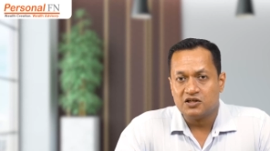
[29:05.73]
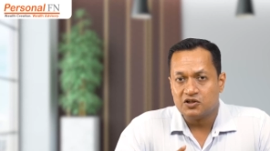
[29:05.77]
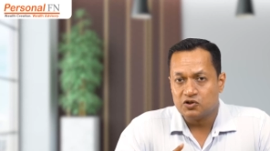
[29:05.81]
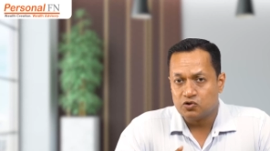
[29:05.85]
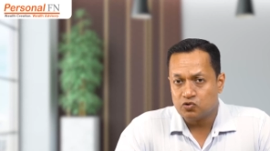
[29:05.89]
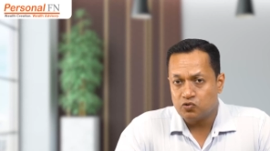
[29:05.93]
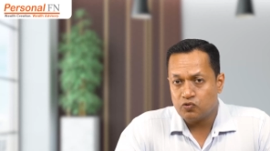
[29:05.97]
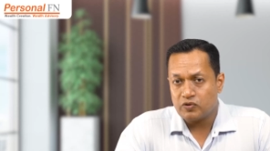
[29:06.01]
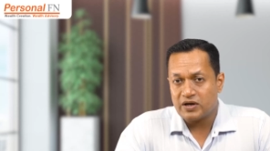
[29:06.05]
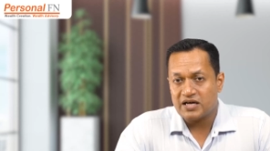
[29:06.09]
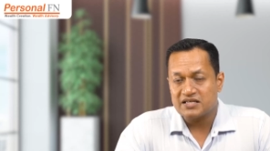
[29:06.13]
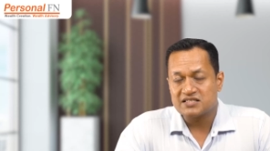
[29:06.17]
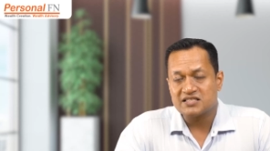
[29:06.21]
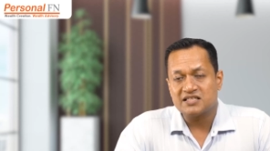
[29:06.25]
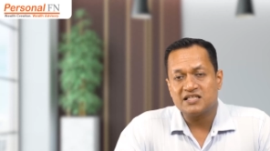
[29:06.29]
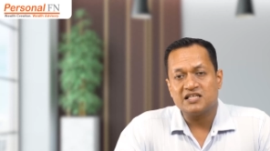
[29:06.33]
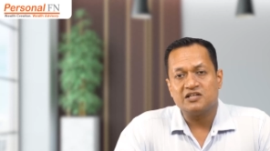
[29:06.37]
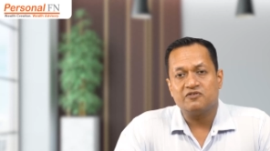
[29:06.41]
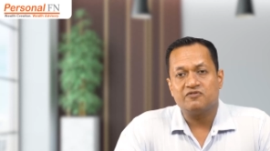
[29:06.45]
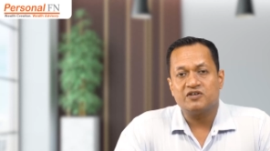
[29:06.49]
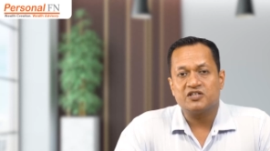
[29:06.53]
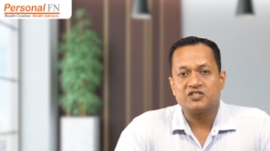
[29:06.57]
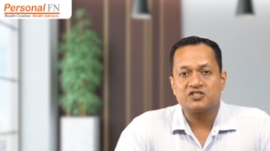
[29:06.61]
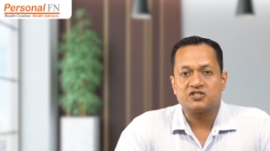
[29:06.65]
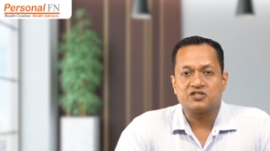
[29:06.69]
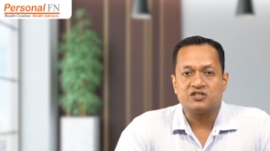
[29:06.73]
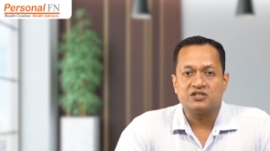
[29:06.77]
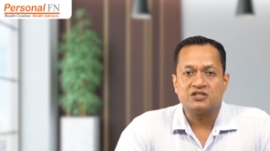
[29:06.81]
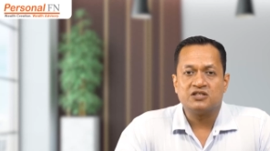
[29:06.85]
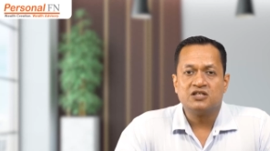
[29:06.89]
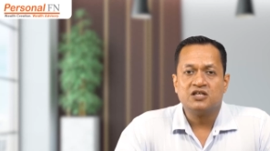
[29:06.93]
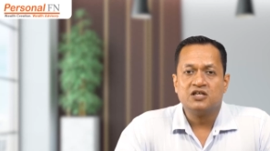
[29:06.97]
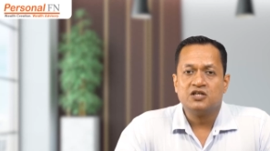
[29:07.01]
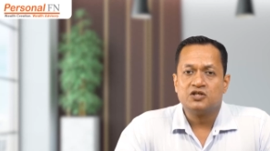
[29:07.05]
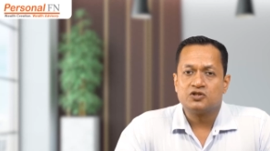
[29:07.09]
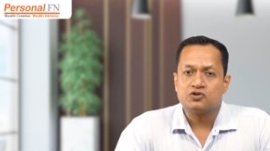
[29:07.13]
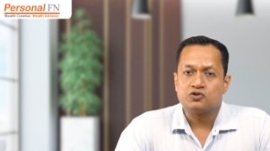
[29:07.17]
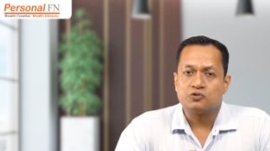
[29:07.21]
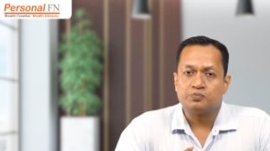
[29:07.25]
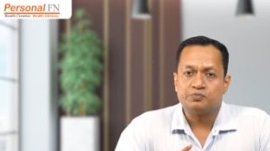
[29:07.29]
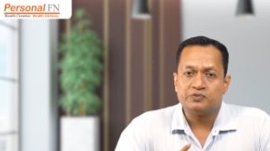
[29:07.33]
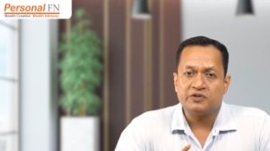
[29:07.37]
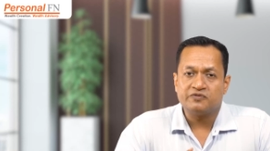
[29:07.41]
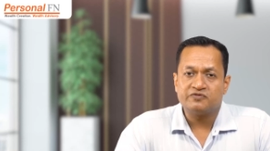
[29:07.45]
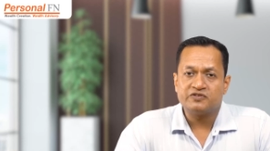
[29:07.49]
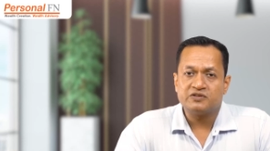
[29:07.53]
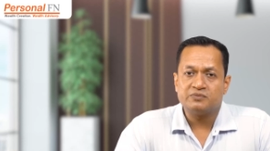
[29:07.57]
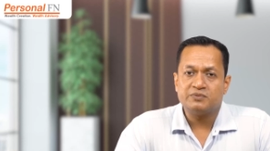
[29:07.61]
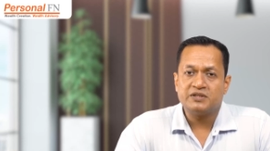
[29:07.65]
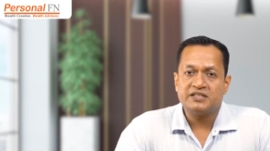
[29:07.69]
You as an investor should
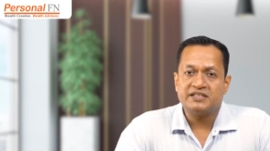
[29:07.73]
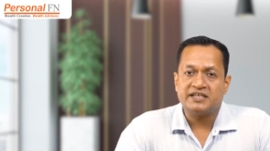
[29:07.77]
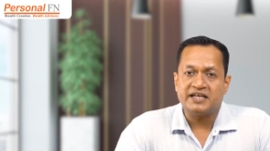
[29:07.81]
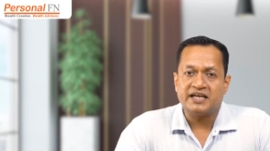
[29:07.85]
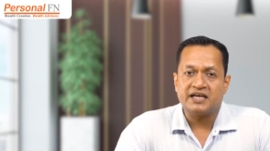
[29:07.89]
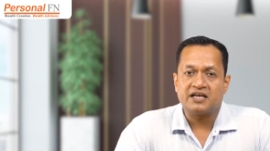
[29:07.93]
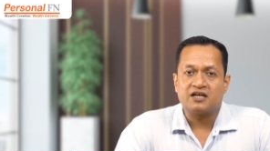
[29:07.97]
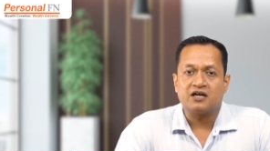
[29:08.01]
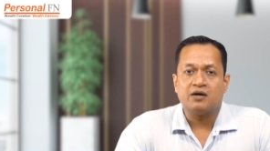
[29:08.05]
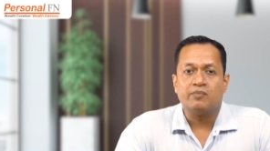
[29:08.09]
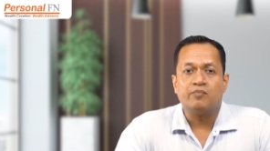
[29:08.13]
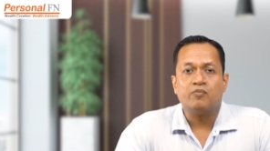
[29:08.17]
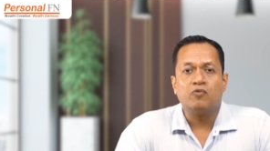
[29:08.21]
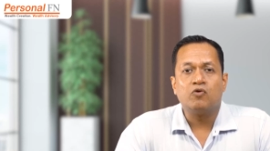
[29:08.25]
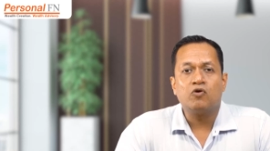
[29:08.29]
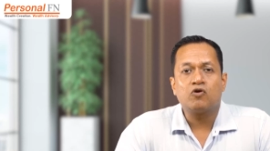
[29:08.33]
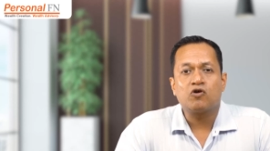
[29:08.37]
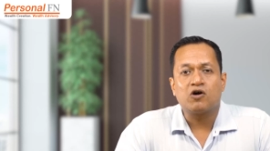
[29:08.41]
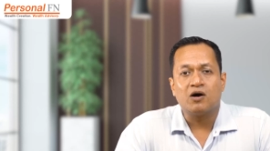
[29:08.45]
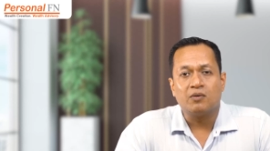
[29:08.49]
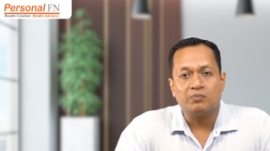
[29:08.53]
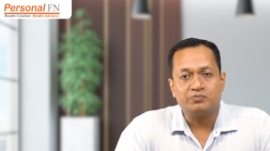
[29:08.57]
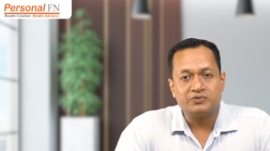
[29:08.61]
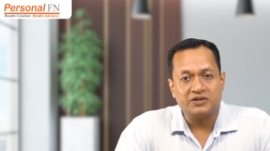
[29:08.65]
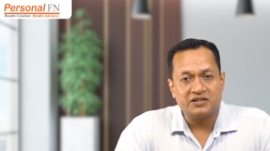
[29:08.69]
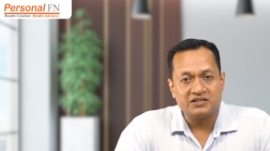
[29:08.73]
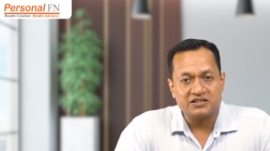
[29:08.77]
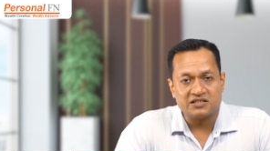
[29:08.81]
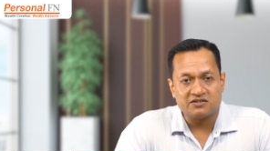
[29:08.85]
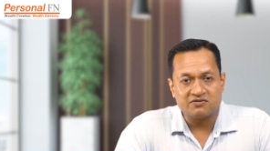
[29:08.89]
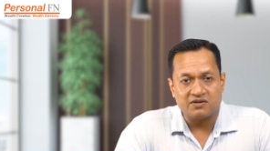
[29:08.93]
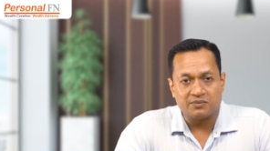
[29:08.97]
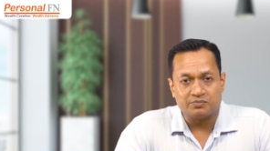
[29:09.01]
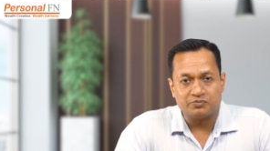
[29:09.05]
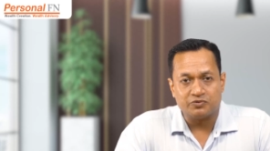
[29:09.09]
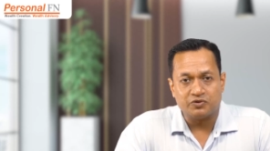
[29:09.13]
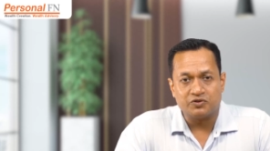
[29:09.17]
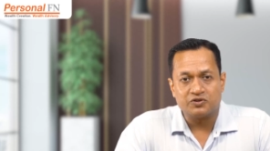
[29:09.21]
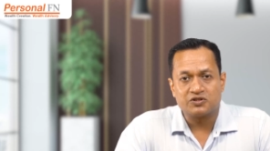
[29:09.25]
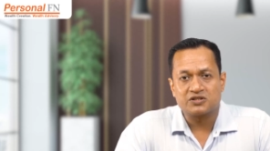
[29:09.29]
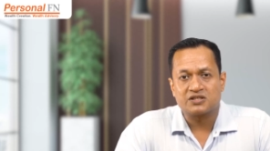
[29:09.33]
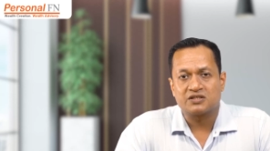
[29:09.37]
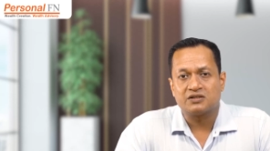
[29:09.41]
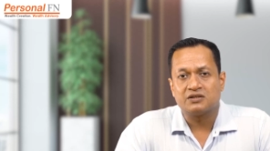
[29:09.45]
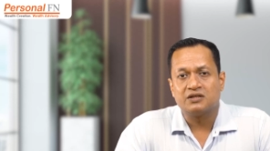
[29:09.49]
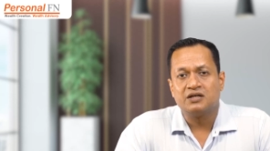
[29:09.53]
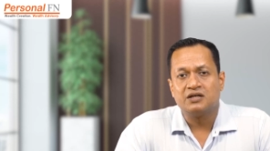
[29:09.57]
preferably take a more comprehensive approach,